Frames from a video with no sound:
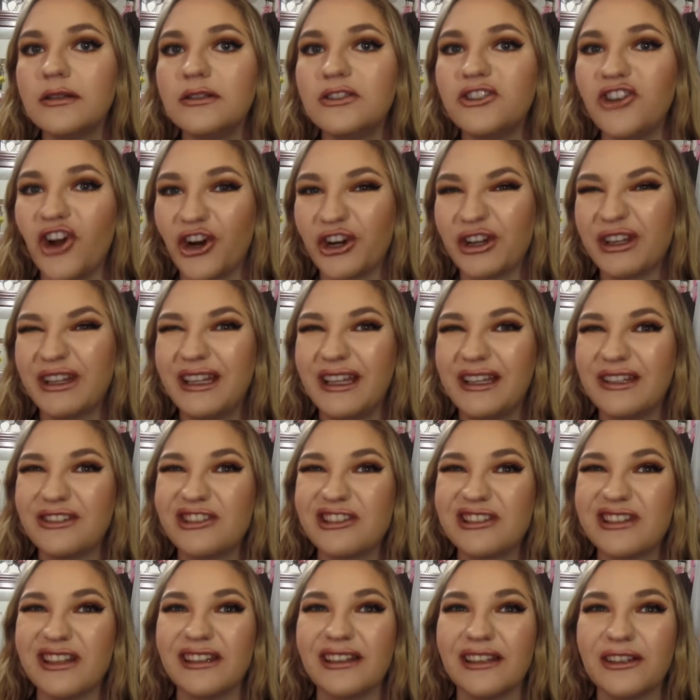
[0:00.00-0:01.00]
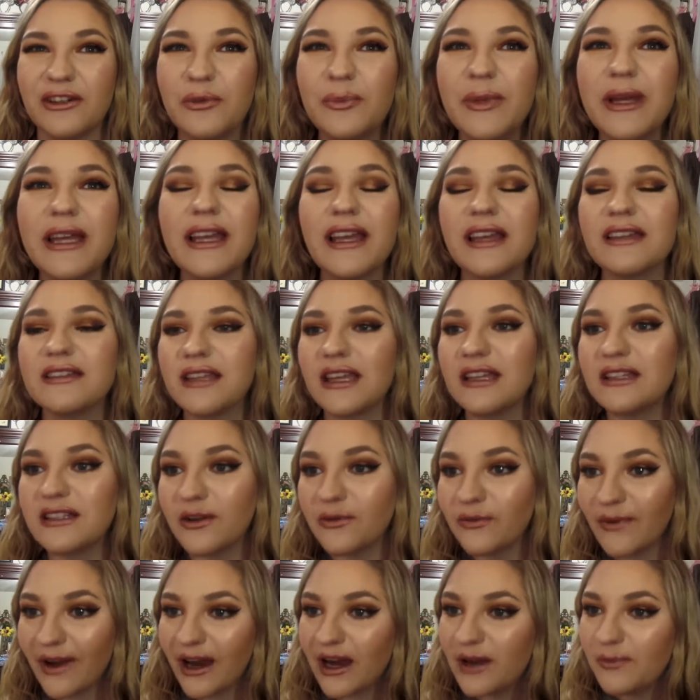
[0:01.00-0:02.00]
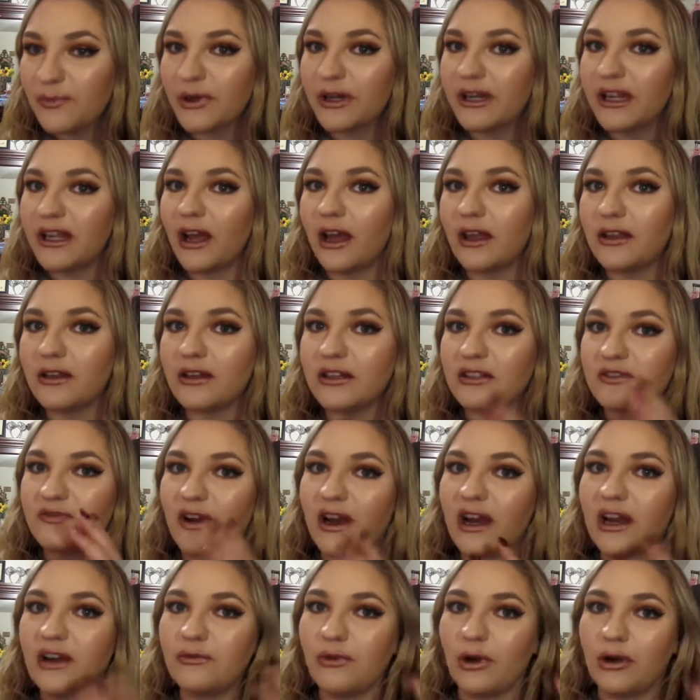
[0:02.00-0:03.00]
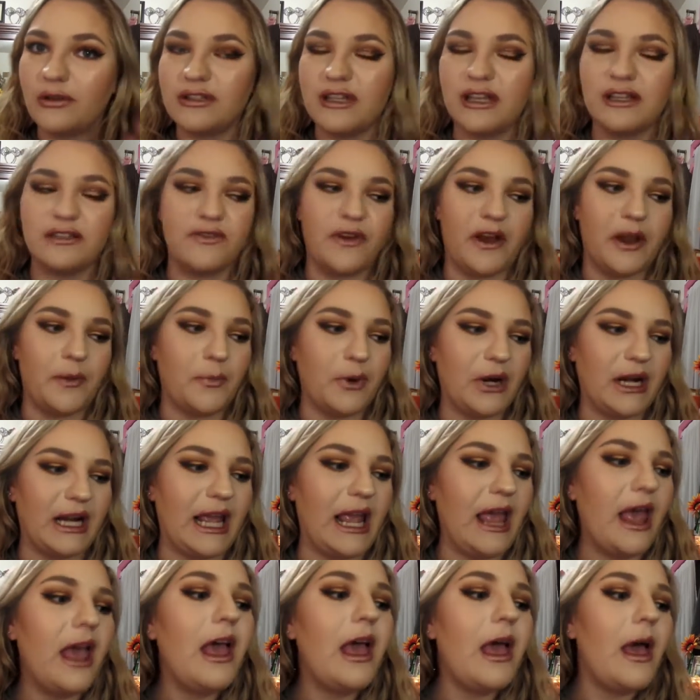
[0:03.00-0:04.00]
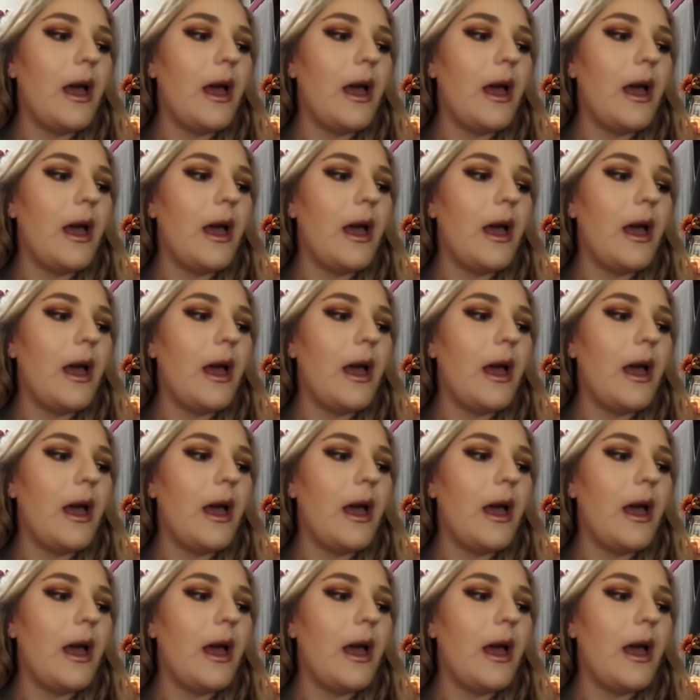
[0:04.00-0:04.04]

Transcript: darken it just a little bit, because it's a very pretty color. It's very rosy, it's very pretty.